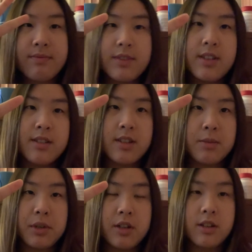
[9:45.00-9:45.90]
Sup,
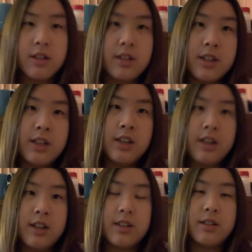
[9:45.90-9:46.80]
y'all.
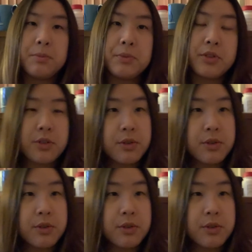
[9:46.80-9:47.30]
So